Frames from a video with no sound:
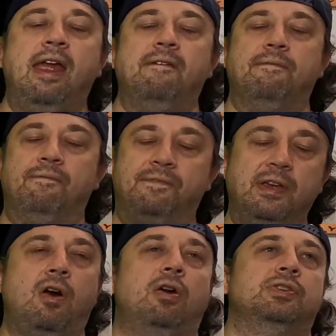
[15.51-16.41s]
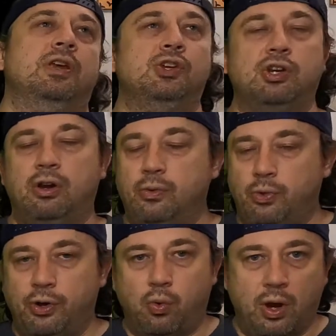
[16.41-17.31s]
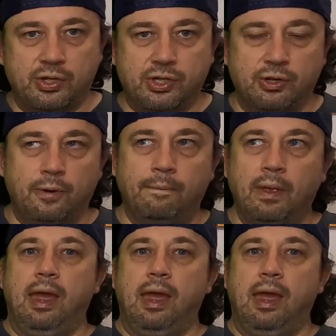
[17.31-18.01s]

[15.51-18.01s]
a VR session with your Quest 2